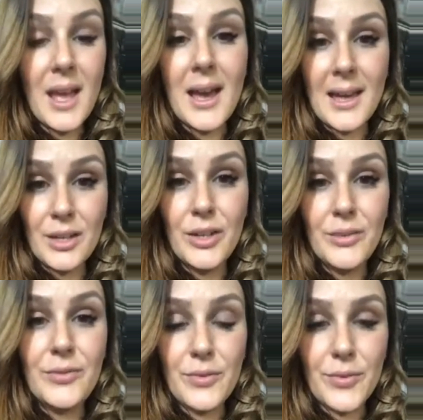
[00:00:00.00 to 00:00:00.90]
and
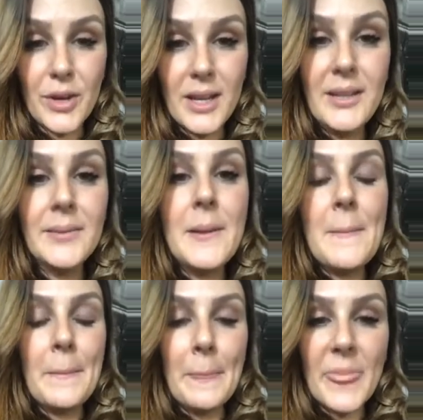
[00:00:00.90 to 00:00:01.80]
learn for free,
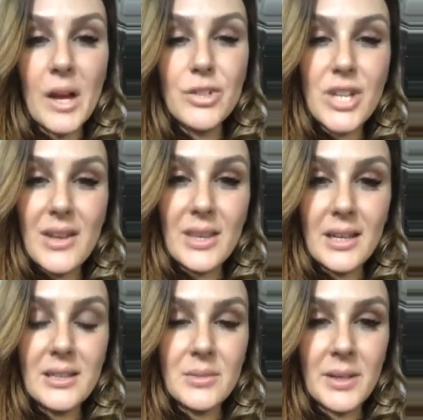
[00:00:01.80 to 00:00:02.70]
I'll share the
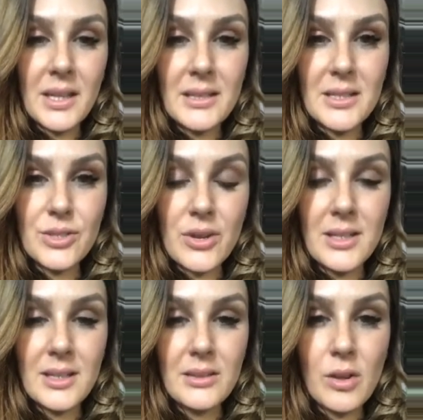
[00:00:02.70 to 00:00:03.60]
link to my latest
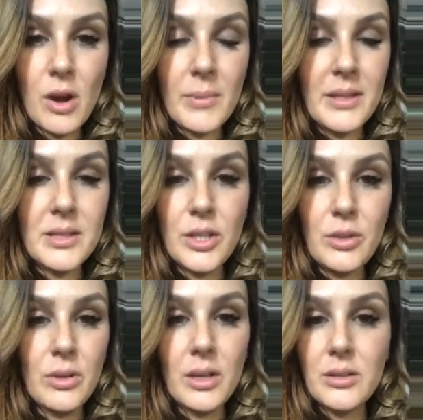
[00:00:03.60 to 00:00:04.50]
training in the comments, and
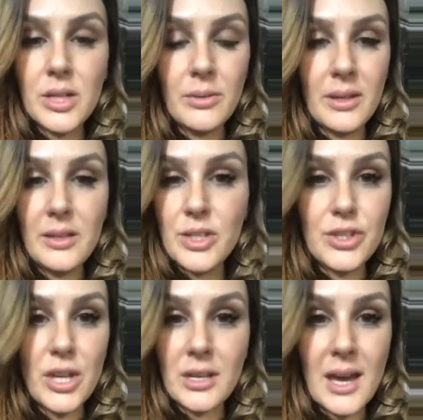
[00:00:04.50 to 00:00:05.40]
you can totally just
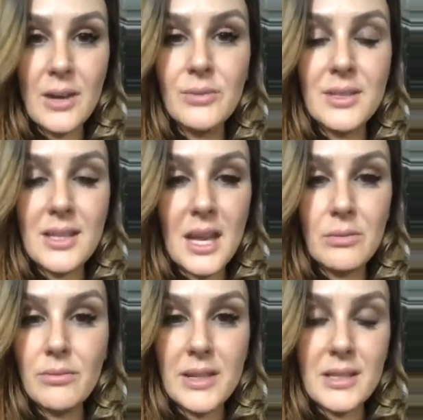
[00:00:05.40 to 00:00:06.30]
check it out and see
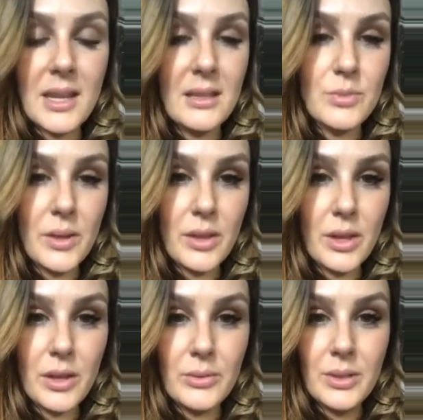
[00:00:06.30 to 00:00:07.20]
how it resonates with
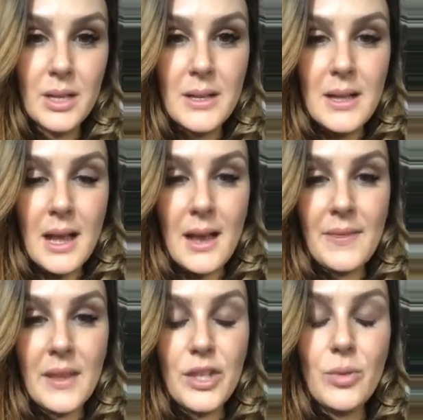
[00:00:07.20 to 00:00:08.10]
you. And
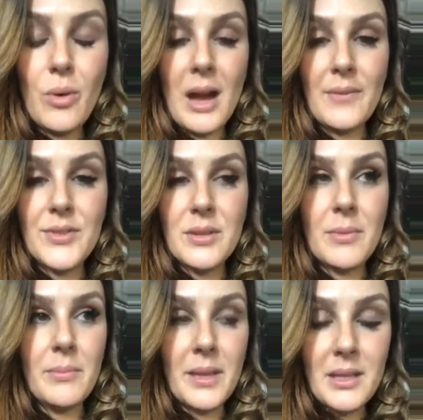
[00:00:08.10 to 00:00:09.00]
then you will have some
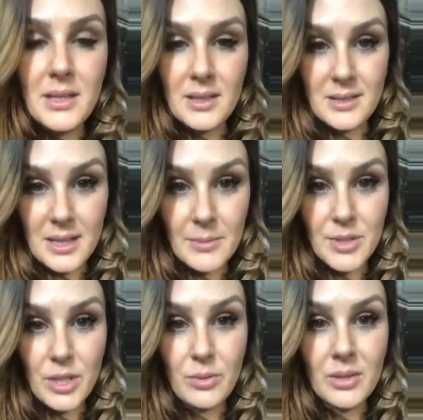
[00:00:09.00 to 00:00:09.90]
immediate steps
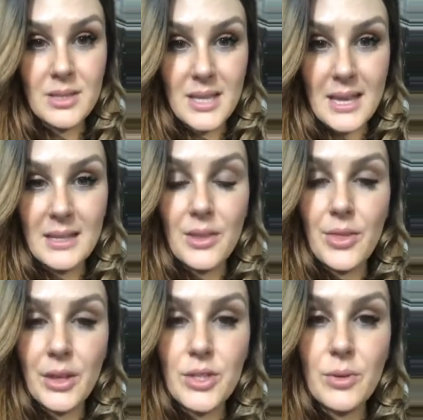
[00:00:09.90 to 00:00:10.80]
that you can take and
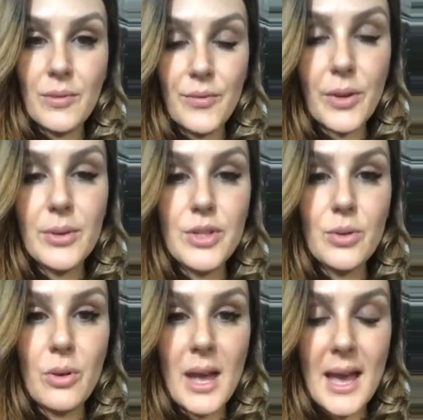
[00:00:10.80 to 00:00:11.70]
things you can focus
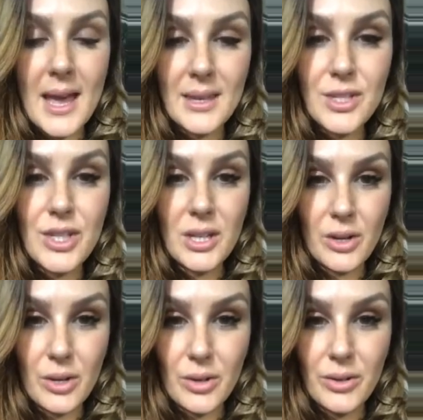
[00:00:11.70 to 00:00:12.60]
your energy
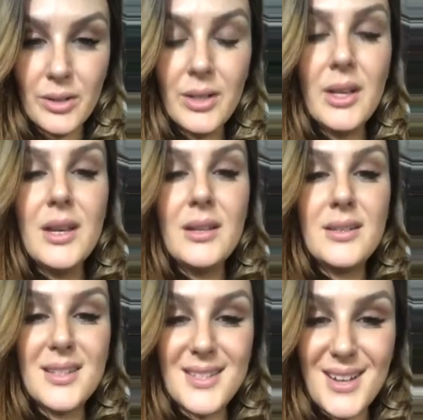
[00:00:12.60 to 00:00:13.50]
on
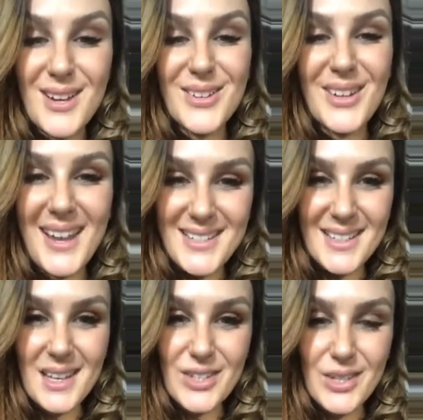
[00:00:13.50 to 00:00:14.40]
to start creating
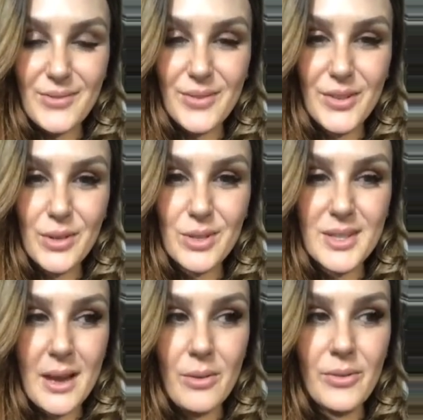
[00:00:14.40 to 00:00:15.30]
that shift for
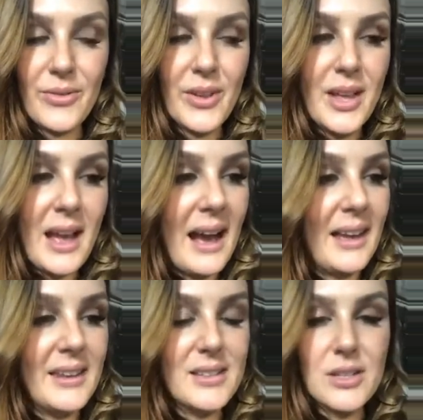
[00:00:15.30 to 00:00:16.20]
yourself.
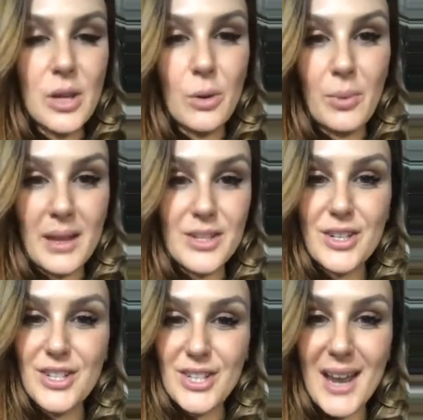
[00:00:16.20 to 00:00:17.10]
And it's a total pleasure
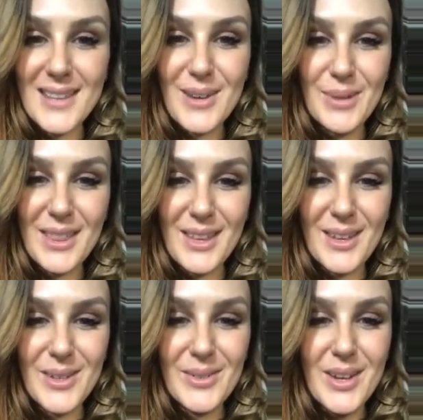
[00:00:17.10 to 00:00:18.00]
to share that with
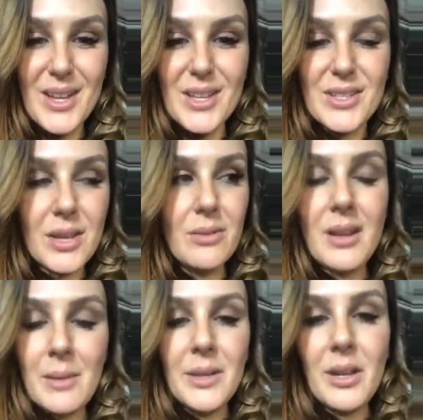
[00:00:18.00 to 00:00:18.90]
you. So
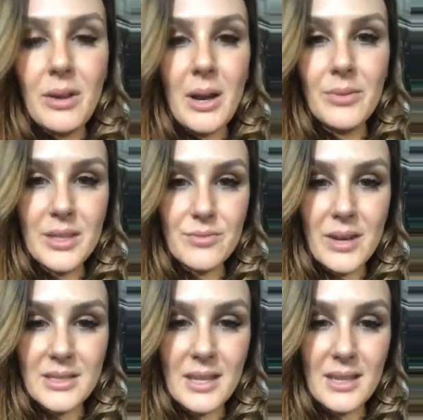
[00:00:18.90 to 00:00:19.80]
let me know how this
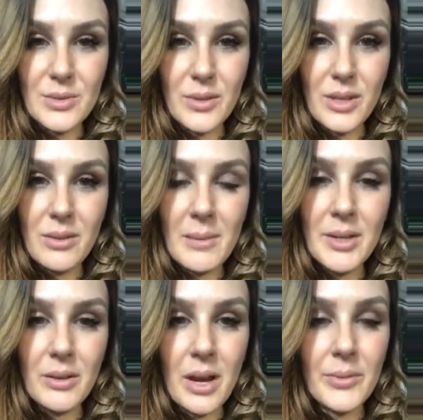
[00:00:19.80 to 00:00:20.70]
resonates with you. Let me
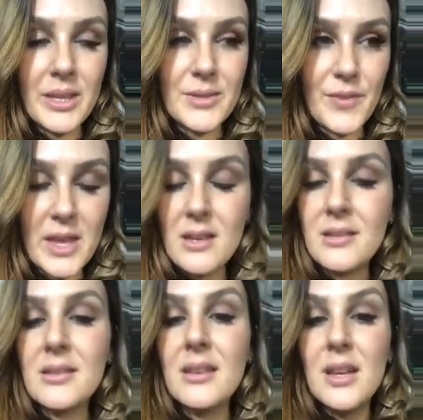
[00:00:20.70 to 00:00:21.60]
know how this
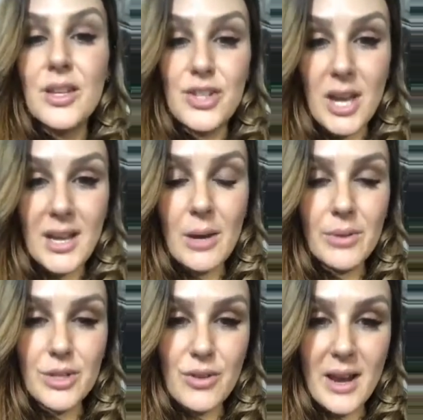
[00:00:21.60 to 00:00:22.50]
fits. Check out
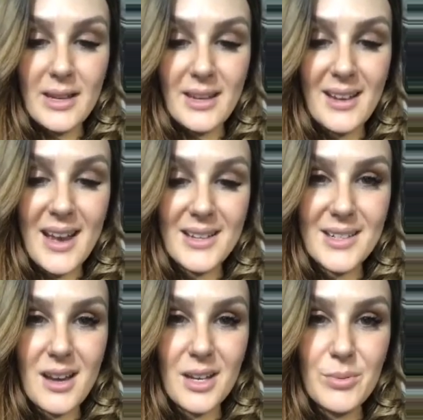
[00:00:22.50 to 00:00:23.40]
the training, and
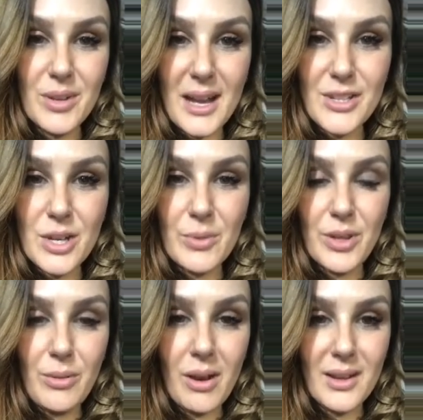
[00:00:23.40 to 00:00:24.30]
I will catch up with
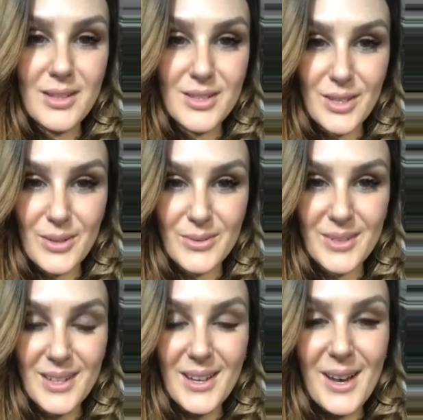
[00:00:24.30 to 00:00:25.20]
you guys soon.
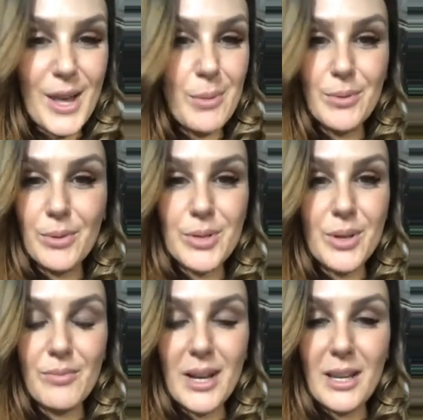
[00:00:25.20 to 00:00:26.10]
I hope you're all
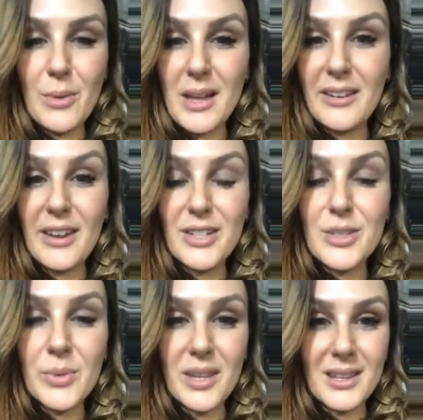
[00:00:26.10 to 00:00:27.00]
doing really well, and I
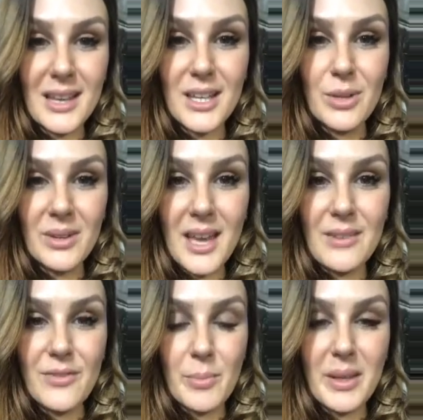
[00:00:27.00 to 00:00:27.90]
just want to thank you
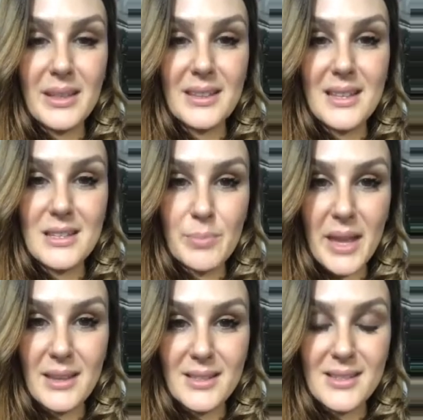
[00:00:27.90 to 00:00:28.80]
again for being in this
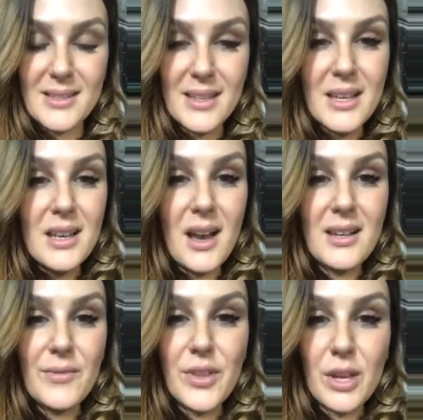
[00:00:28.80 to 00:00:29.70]
space. I
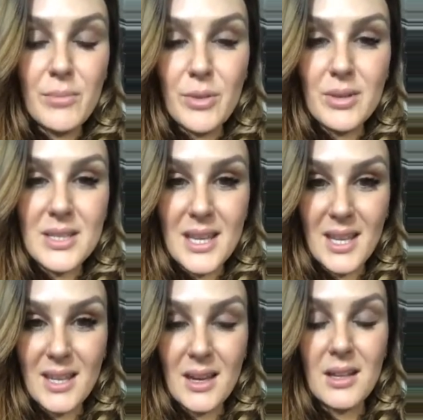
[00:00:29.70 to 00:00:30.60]
love the
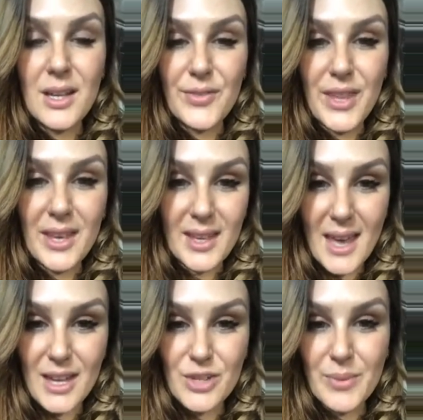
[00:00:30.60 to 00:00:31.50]
community. I love the
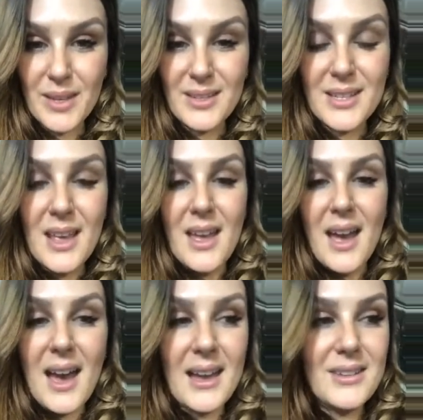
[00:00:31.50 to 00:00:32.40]
engagement.
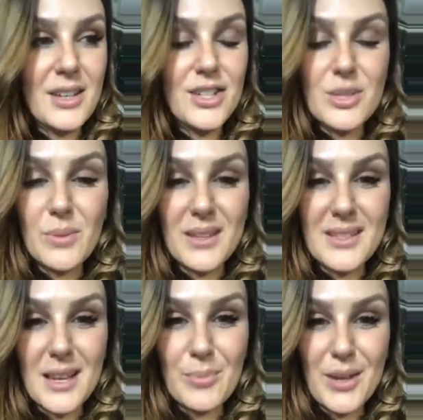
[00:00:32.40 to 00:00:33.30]
And I just want to
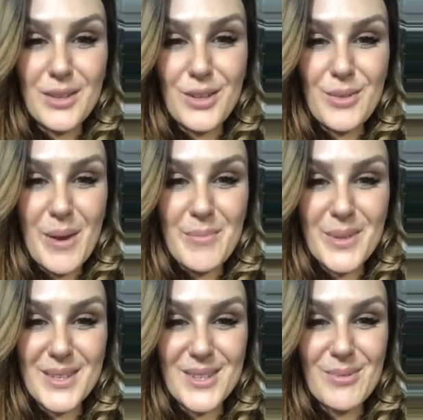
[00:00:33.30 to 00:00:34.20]
celebrate the new
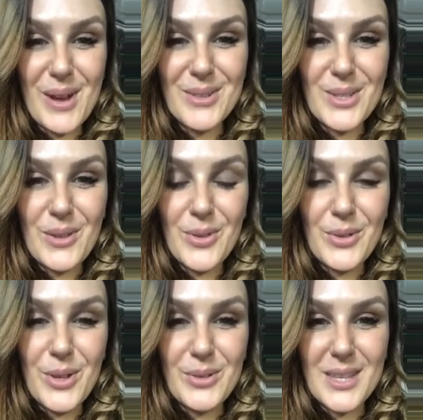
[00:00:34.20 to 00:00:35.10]
members as well. So if you're
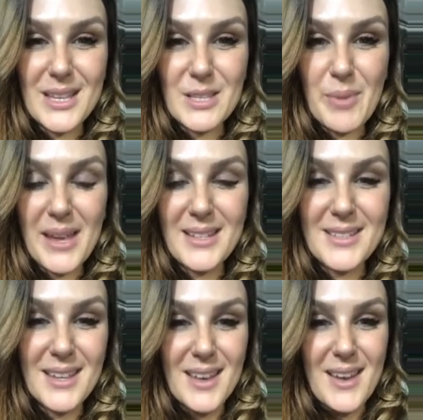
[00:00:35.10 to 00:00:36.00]
new to this space,